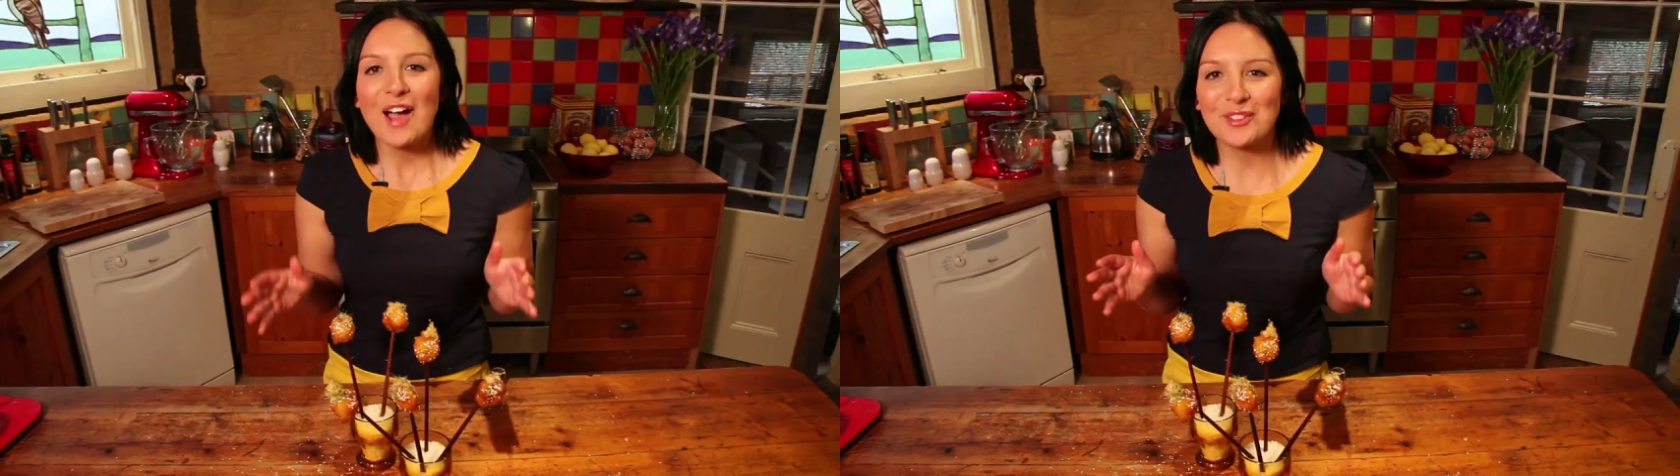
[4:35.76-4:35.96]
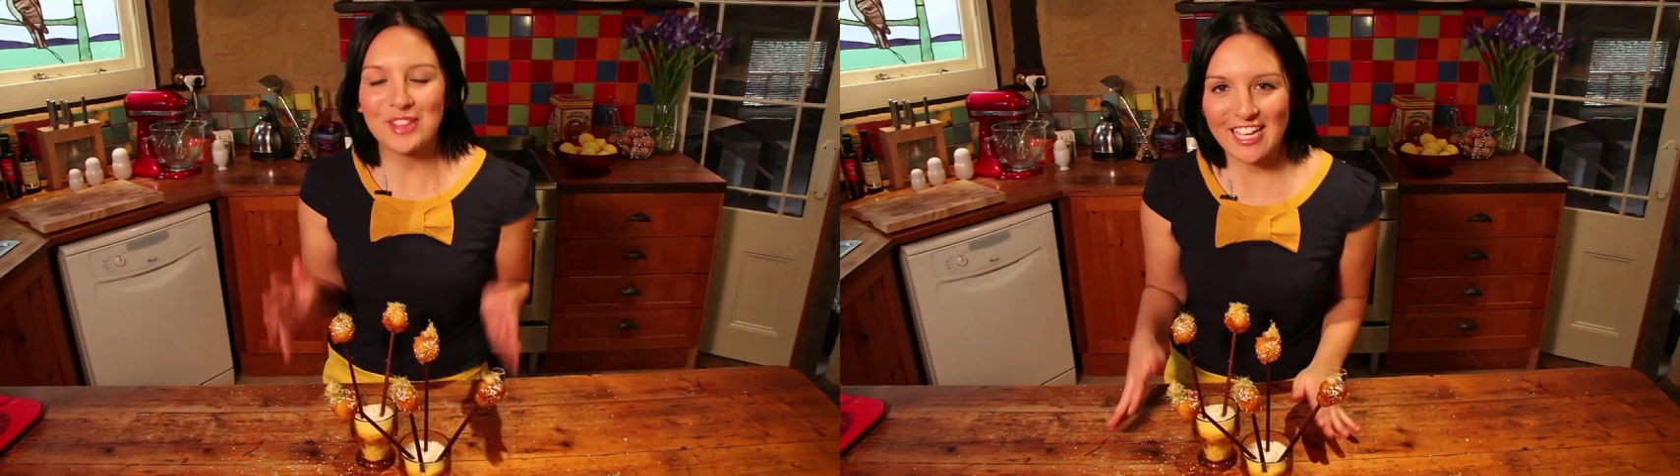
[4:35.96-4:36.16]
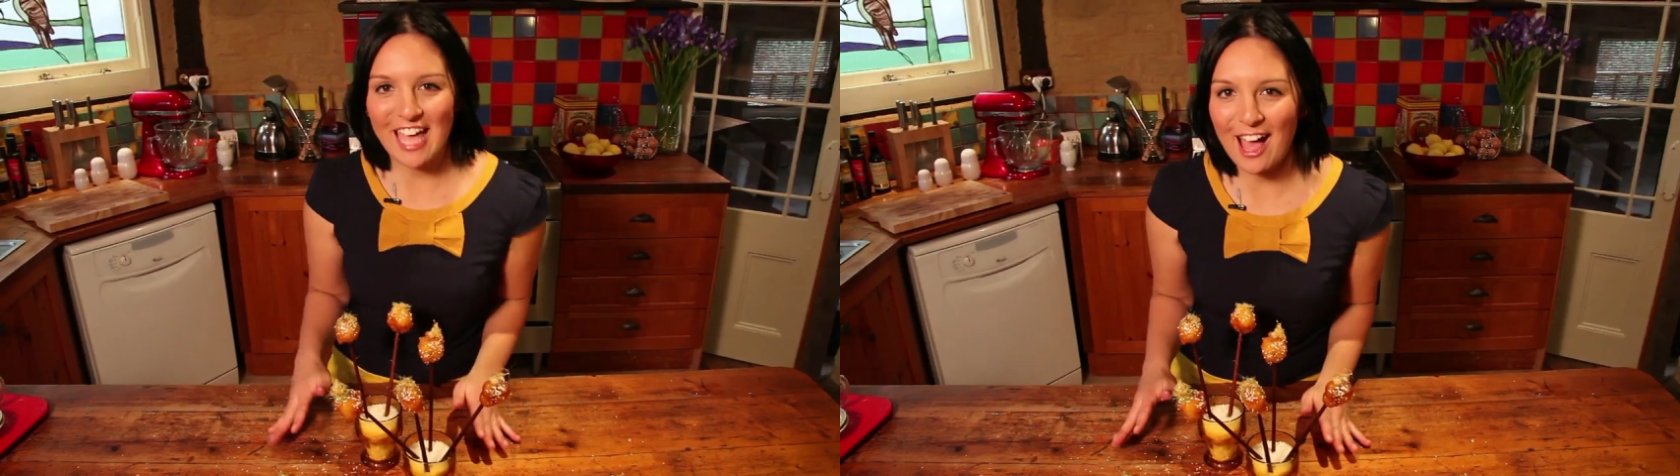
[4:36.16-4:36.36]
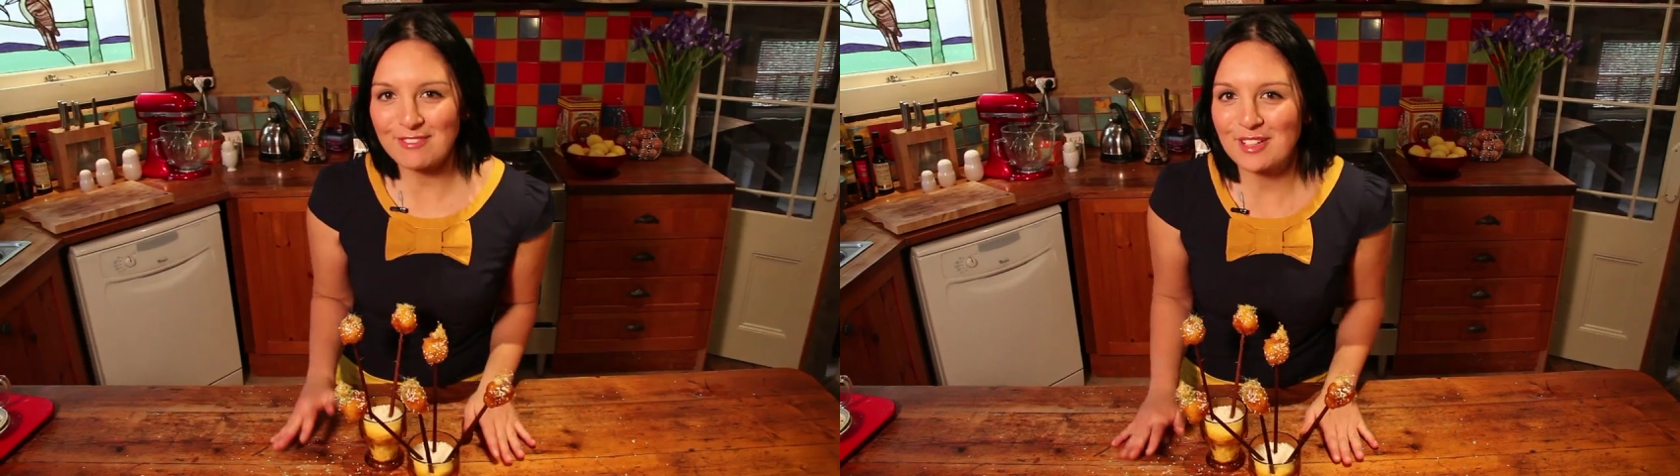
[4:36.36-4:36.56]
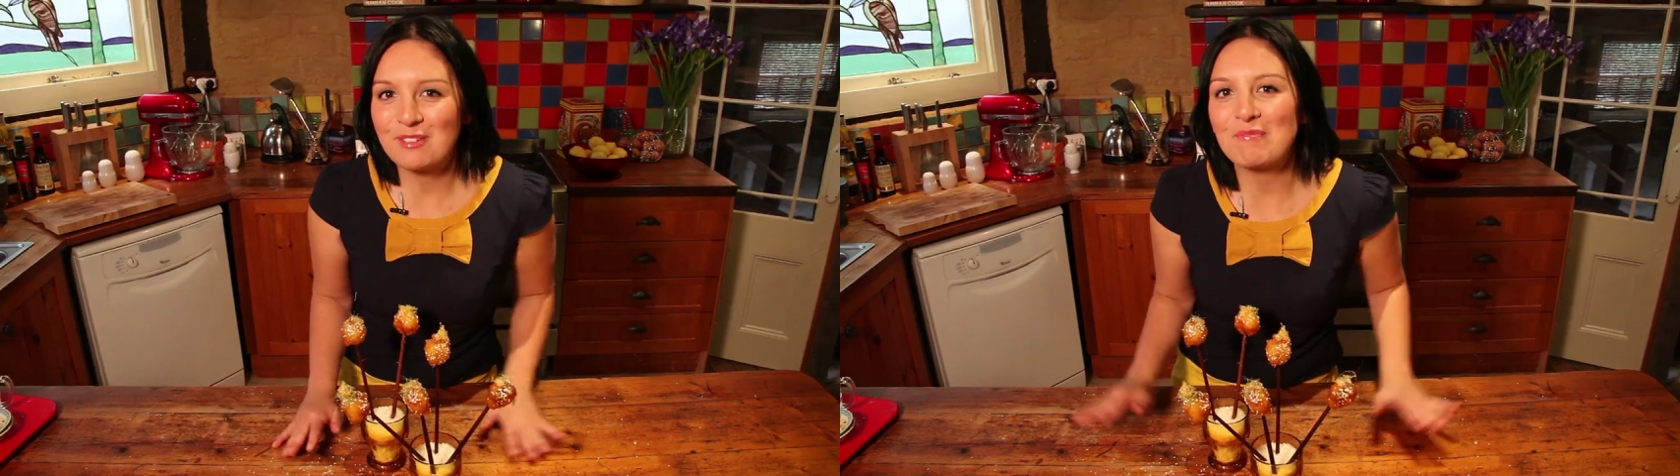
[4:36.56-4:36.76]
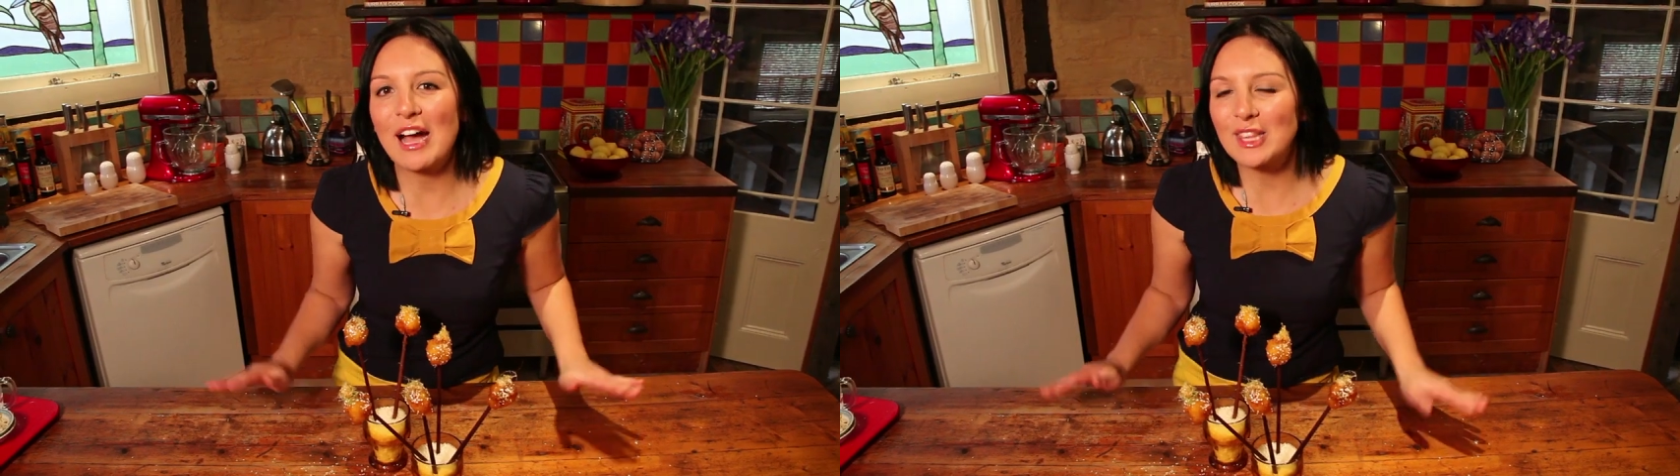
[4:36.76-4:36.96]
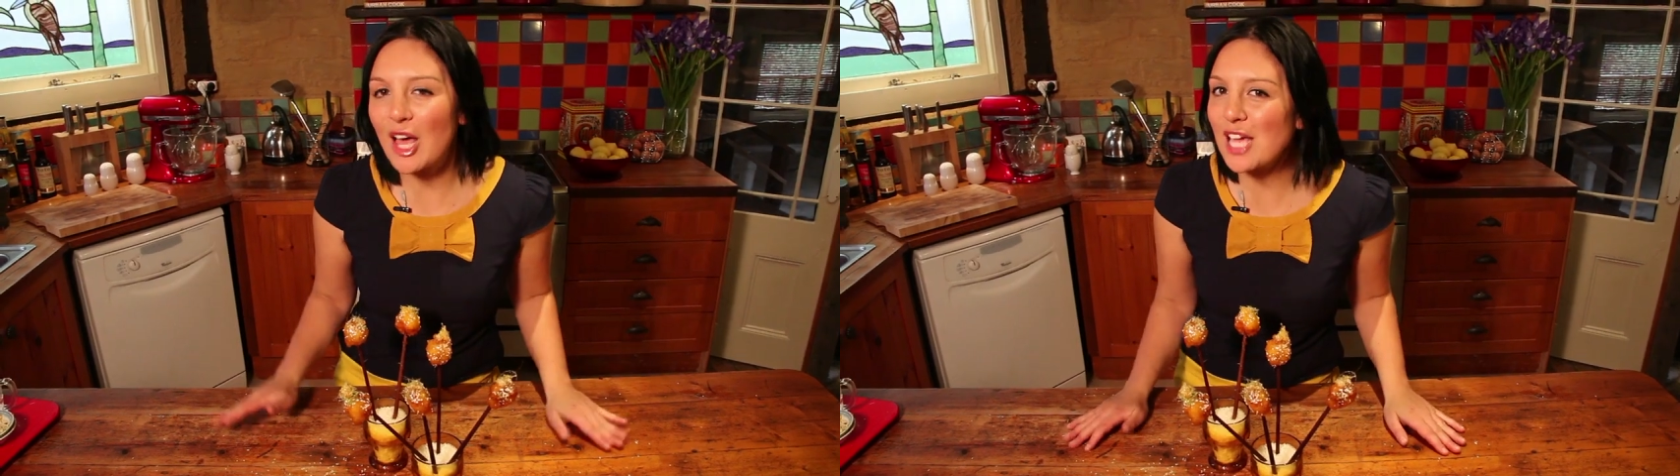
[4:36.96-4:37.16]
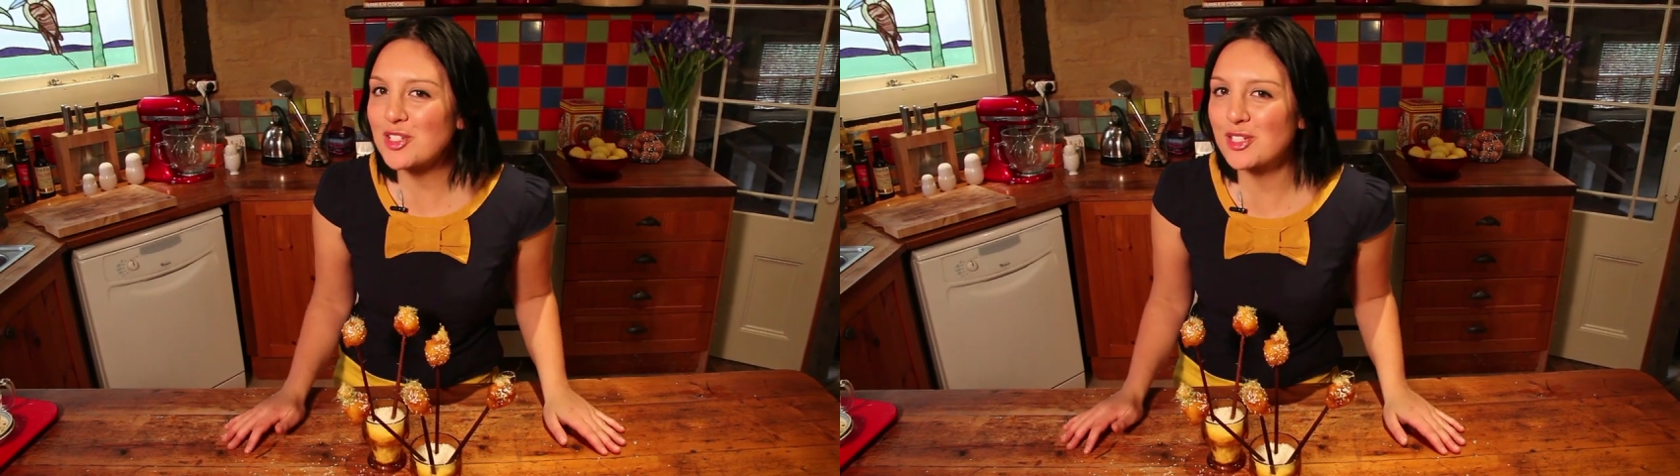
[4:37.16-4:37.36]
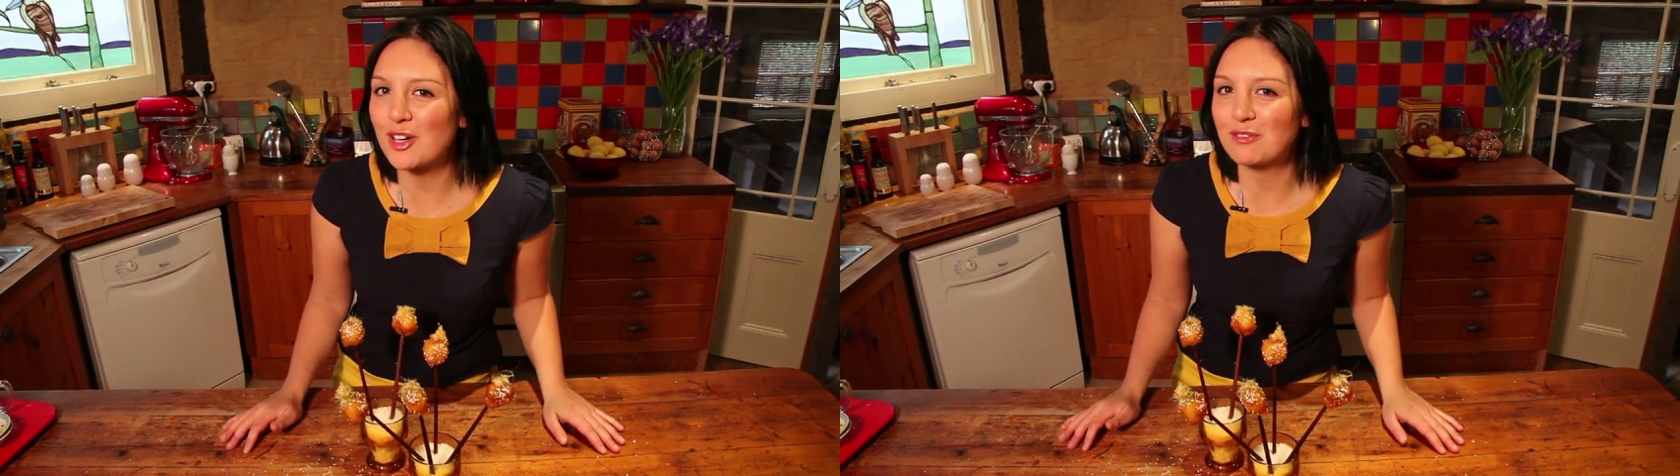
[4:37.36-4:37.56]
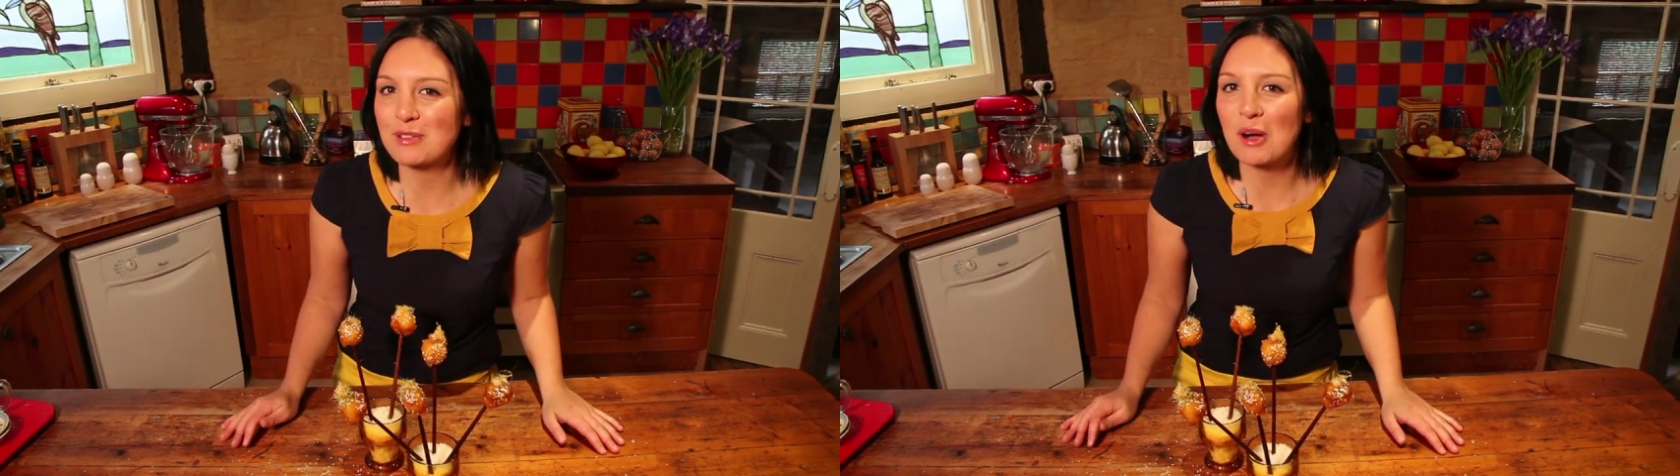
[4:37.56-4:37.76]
Well, there you have it, my lychee toffee